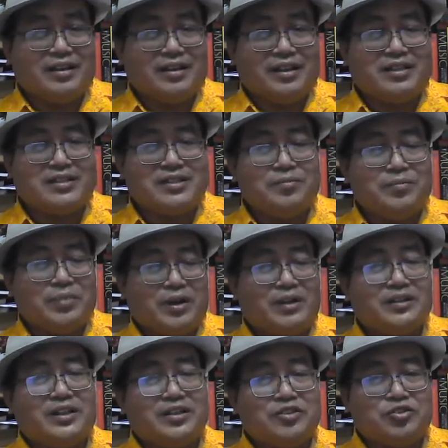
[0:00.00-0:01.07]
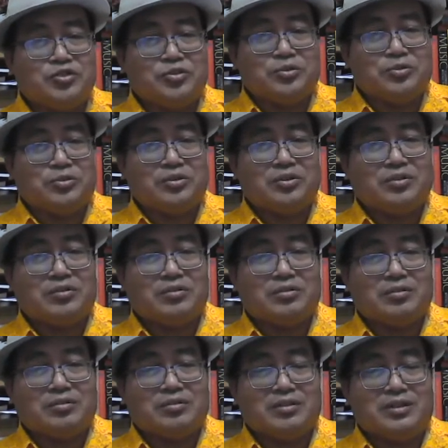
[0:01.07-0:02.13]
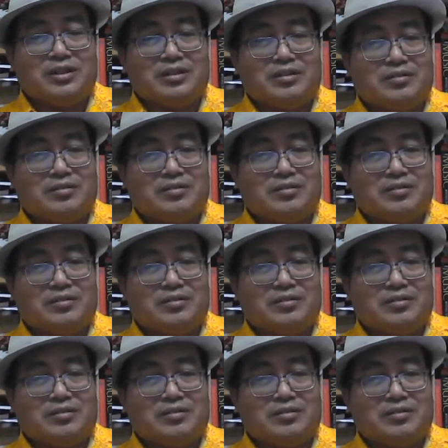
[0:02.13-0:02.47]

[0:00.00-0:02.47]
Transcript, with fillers: it's important to, you know,